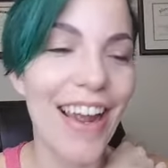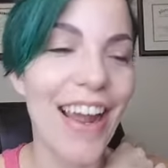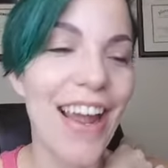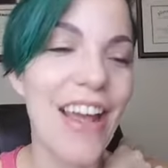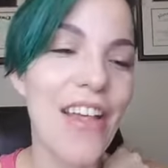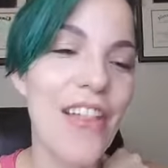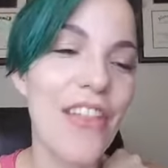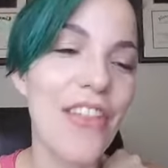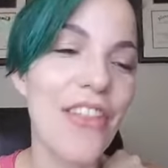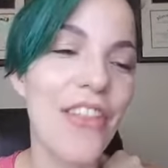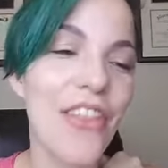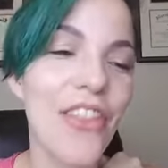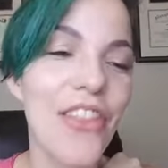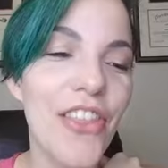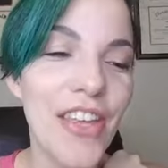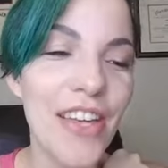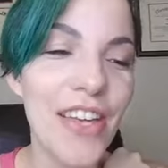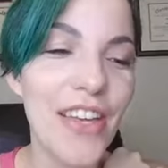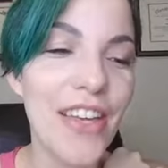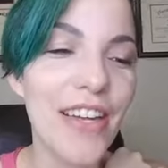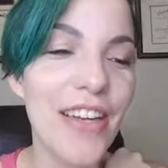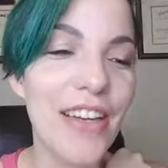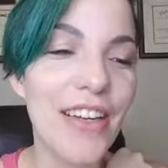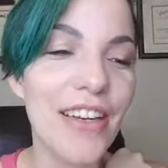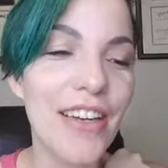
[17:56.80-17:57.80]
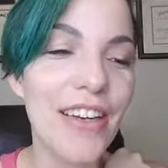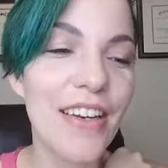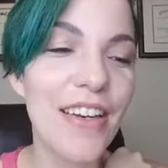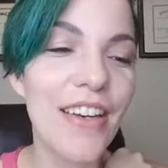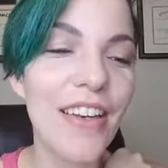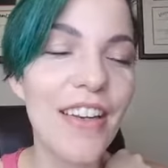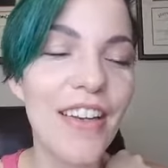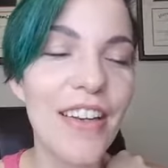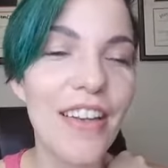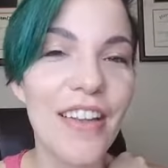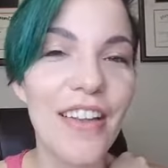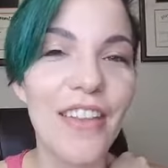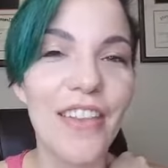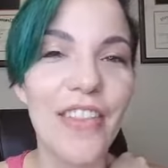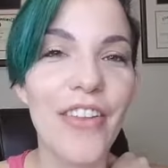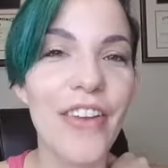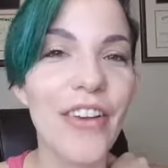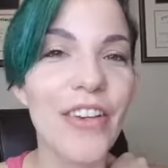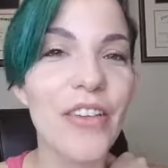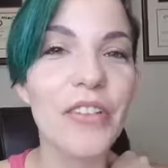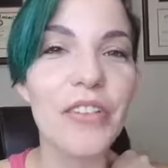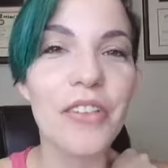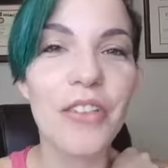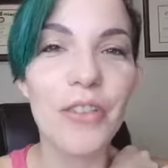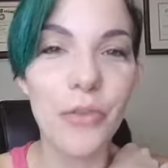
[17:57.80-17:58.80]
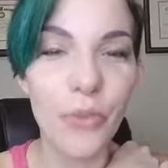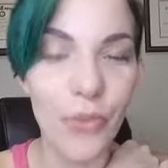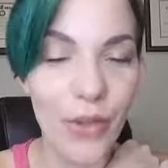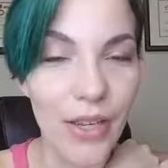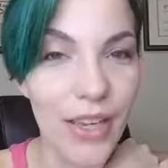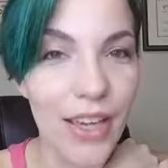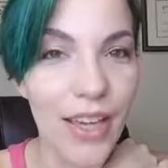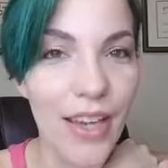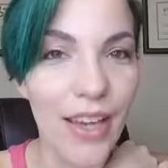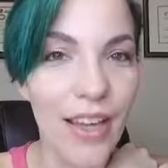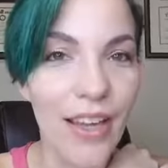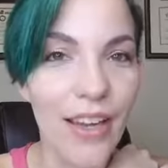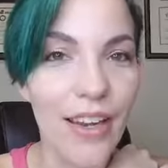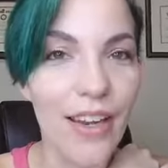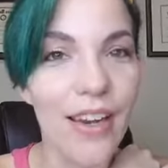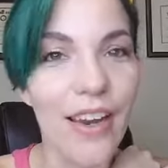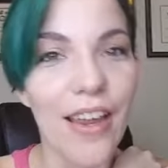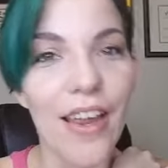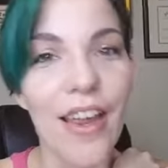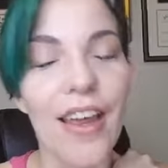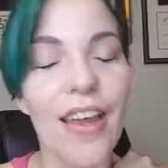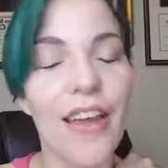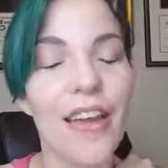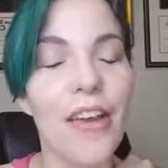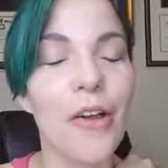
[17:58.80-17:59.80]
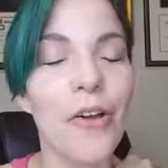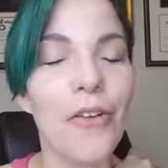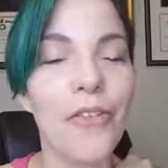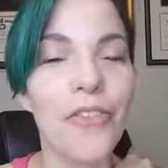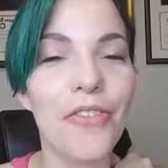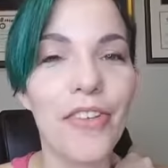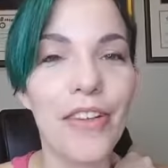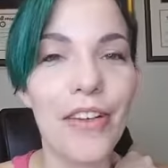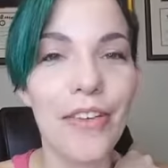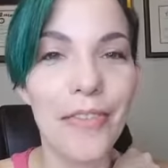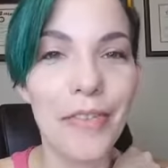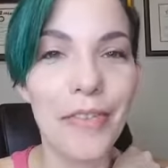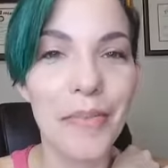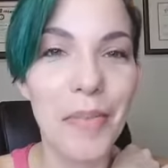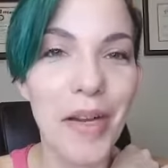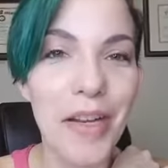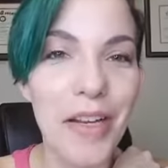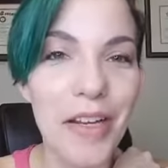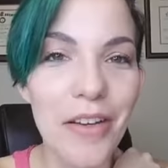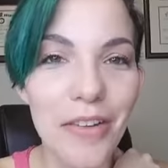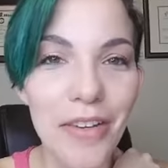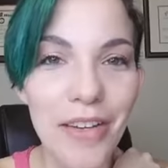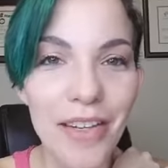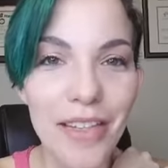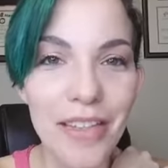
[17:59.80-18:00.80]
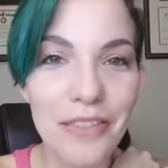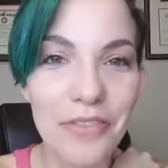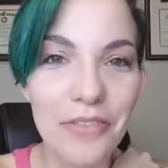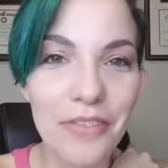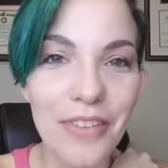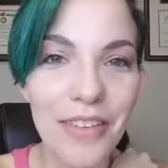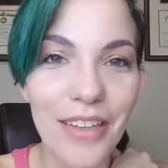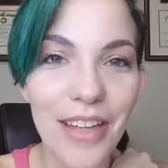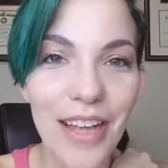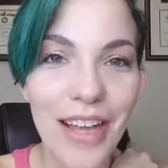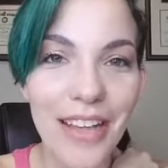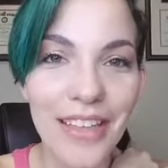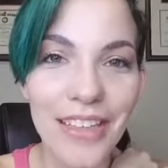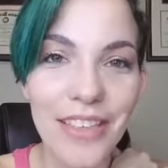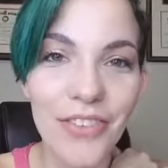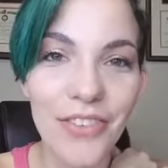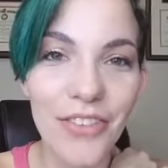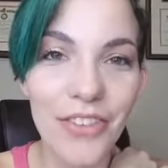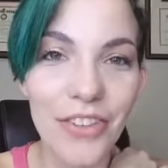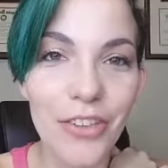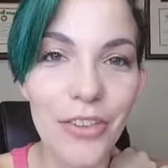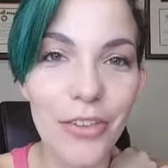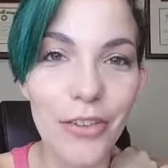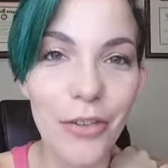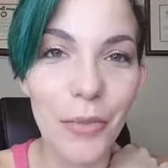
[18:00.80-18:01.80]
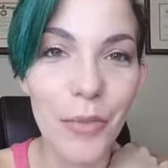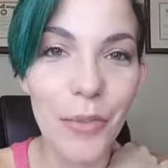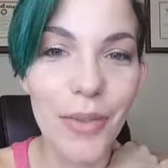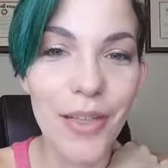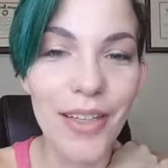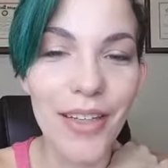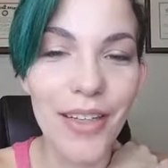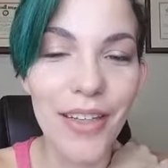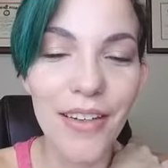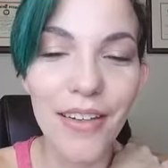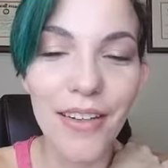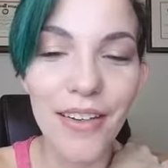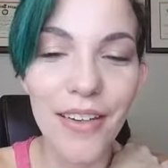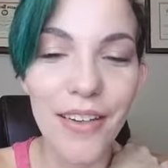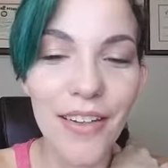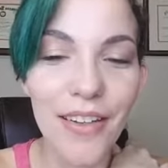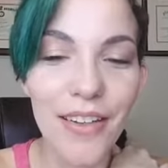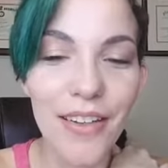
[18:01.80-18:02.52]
and then there's the weekend, and hopefully everybody will get to relax for a little bit.